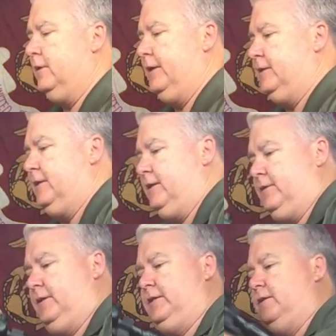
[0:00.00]
it's
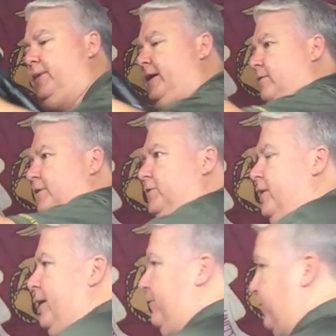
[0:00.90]
a matter of just
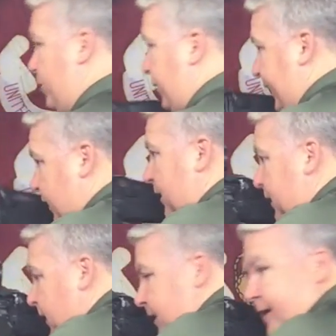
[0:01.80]
grabbing forward here,
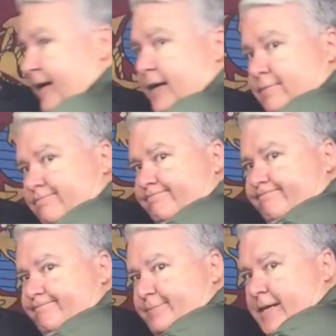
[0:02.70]
and
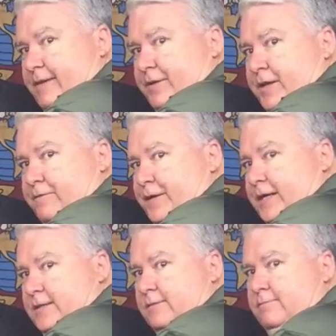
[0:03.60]
everything
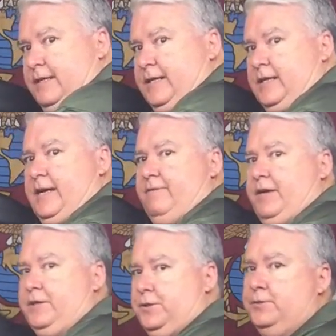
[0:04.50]
fits. It doesn't have
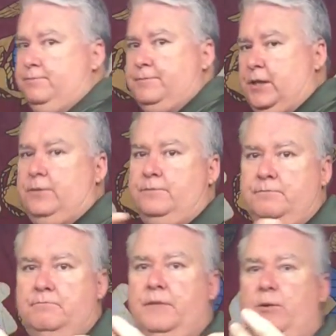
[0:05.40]
any issues, so
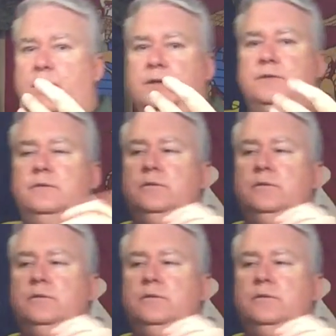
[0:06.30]
that works.